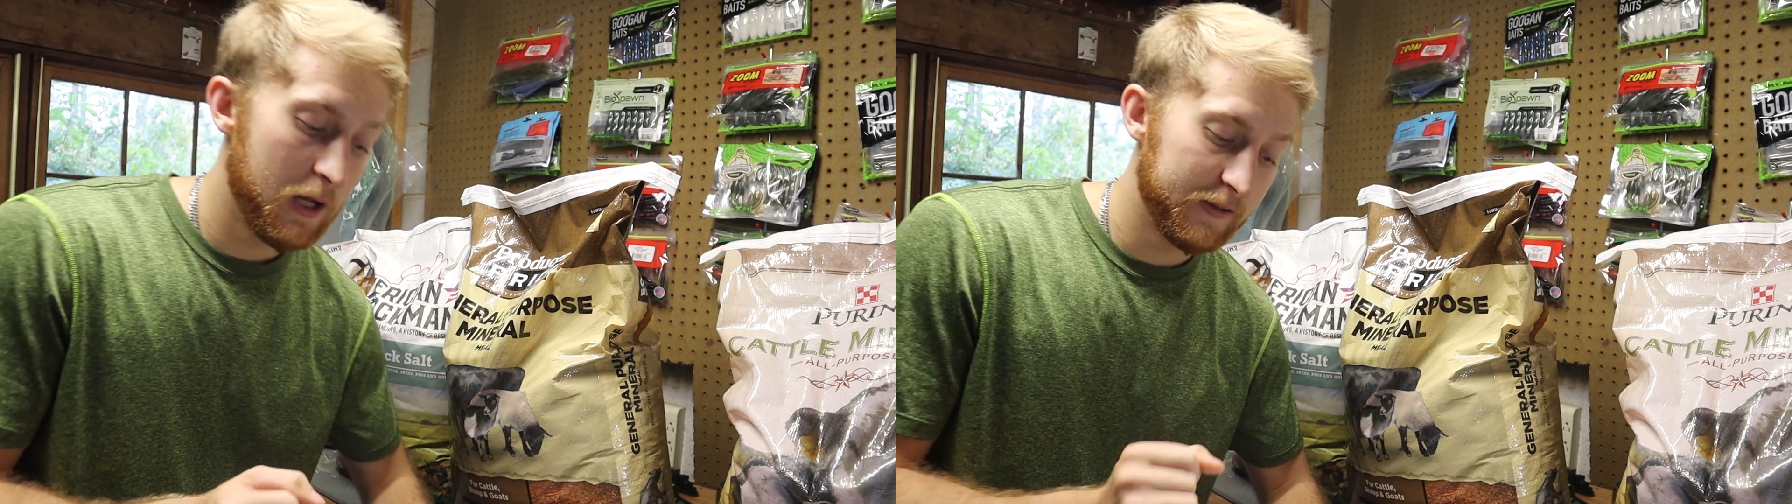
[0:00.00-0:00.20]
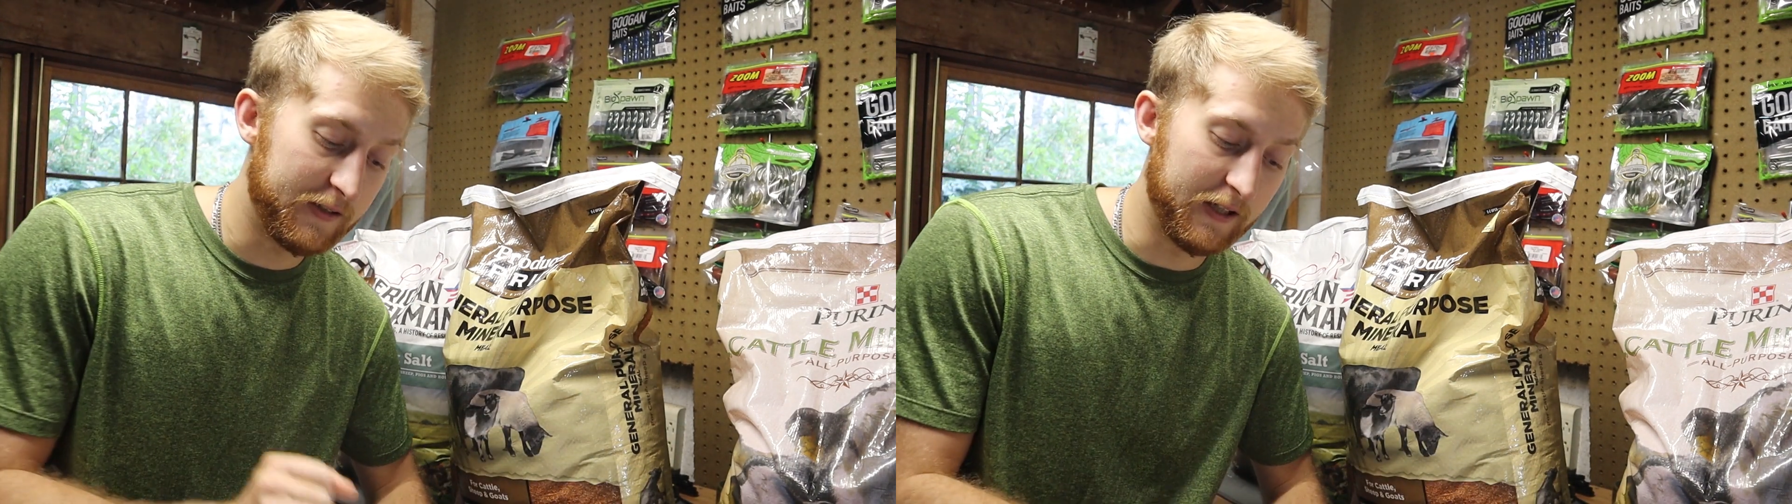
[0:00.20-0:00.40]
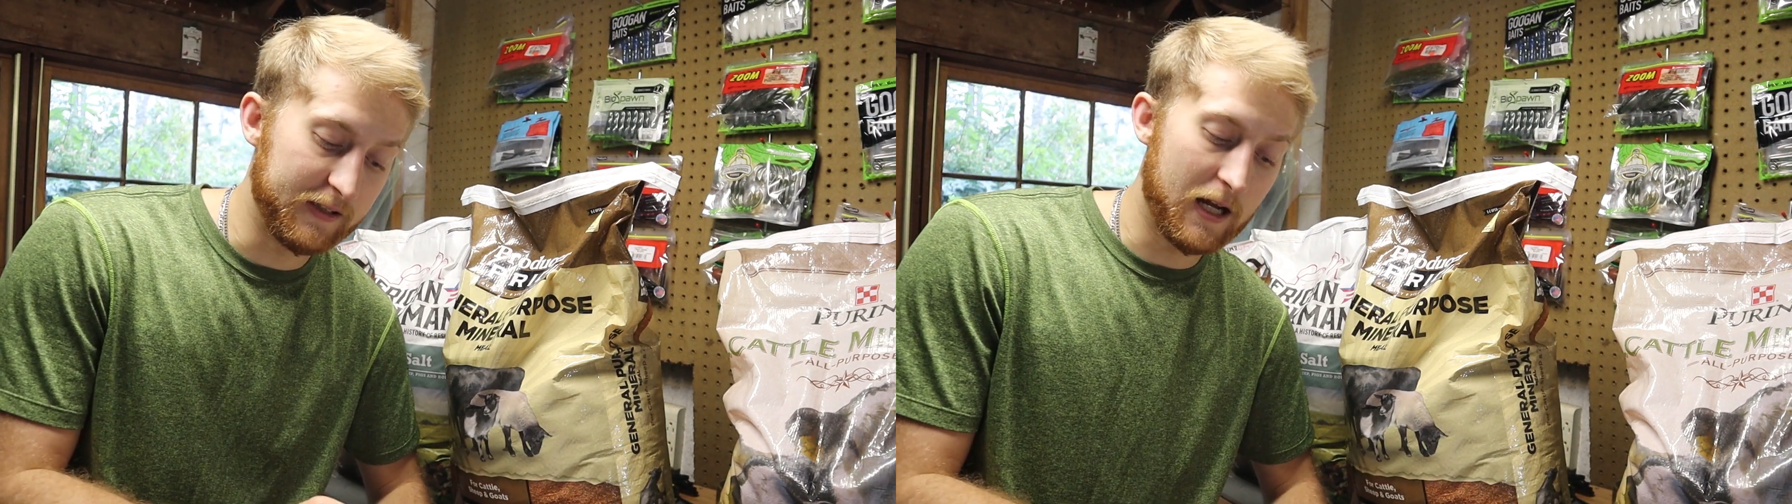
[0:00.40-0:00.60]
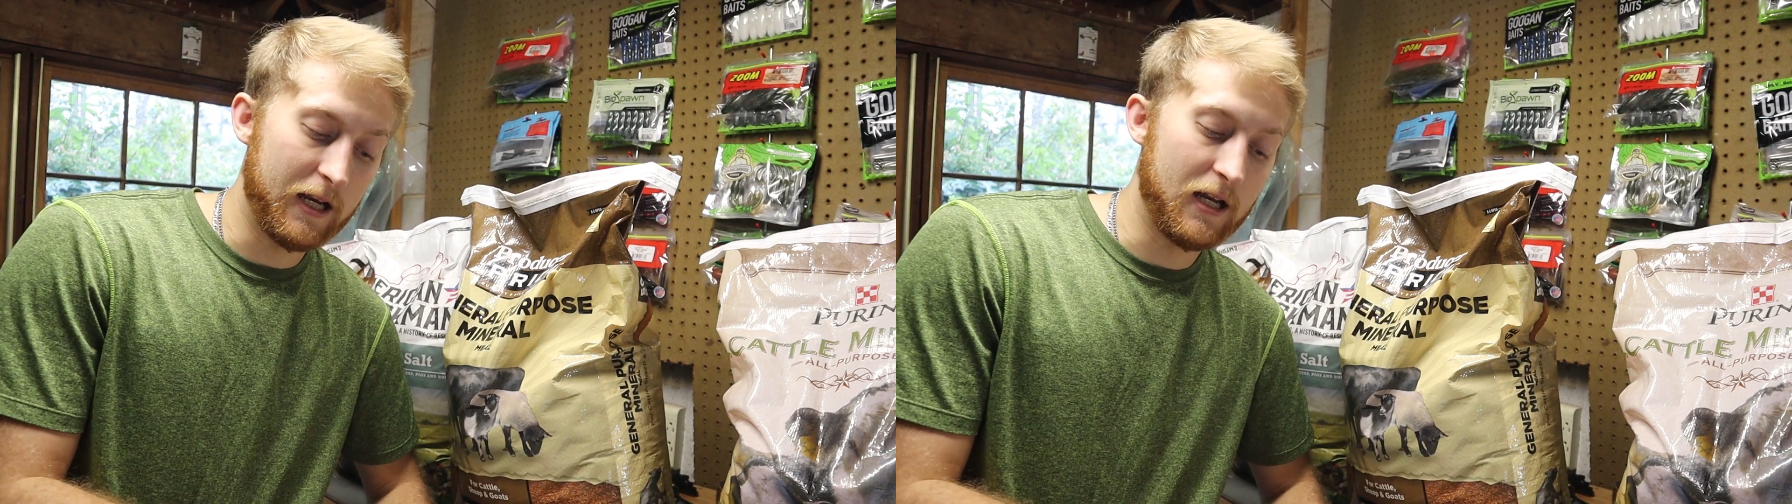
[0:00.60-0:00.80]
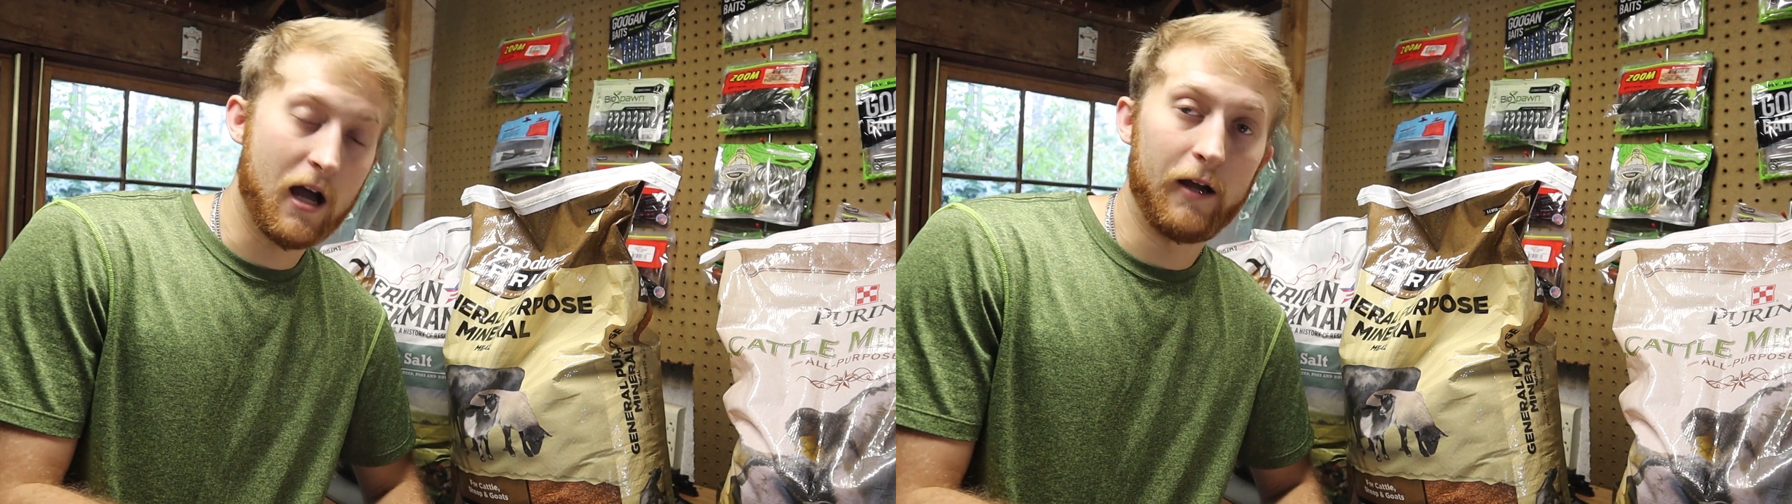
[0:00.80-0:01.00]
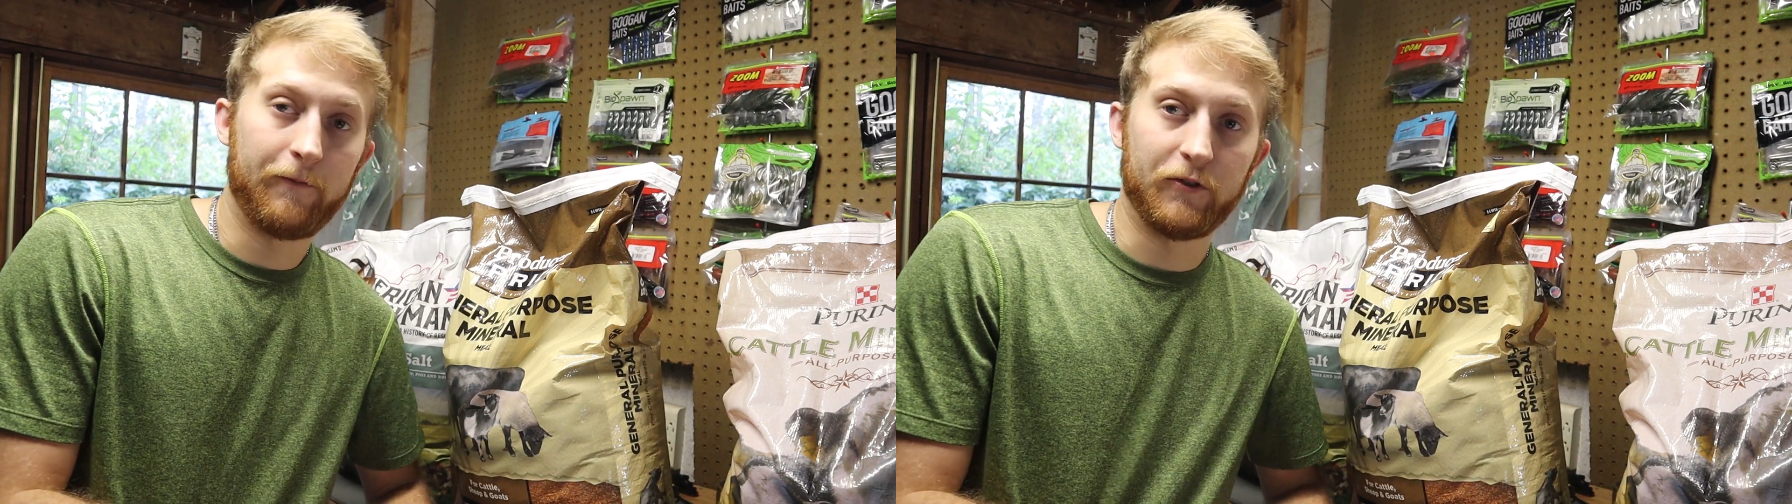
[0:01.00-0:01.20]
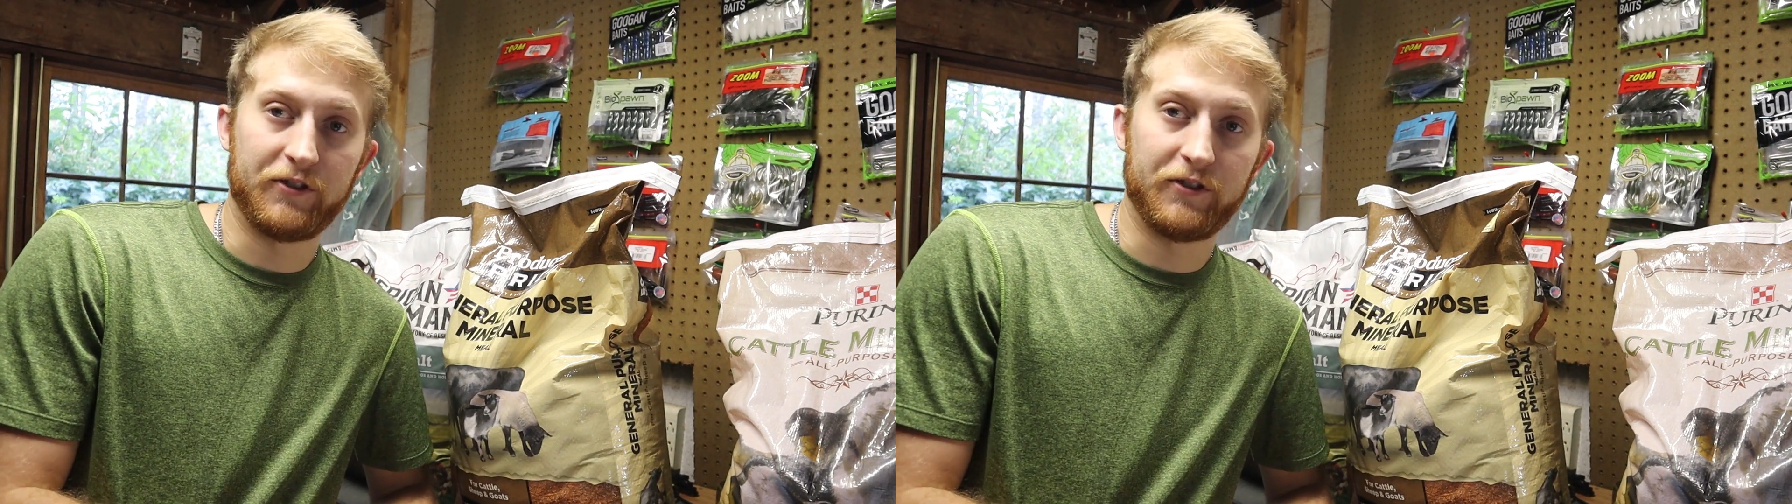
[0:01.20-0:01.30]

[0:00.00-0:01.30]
$6.99 for